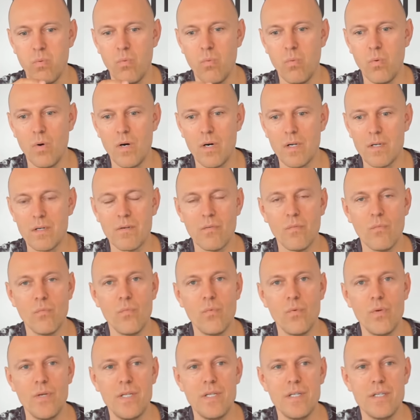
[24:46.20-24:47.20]
what
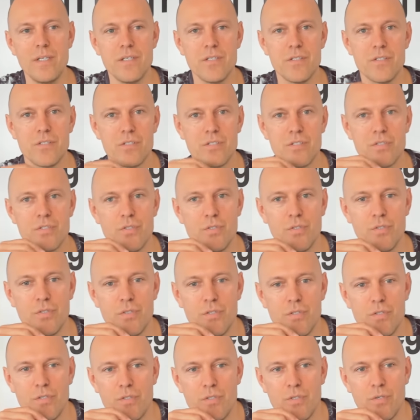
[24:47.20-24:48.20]
we need to
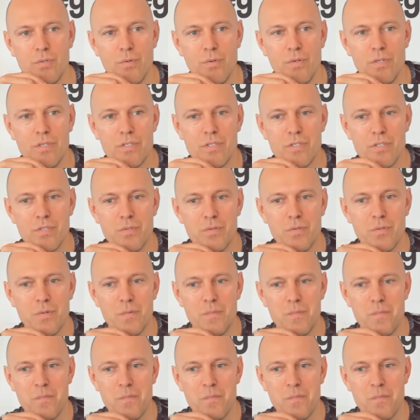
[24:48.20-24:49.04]
do is to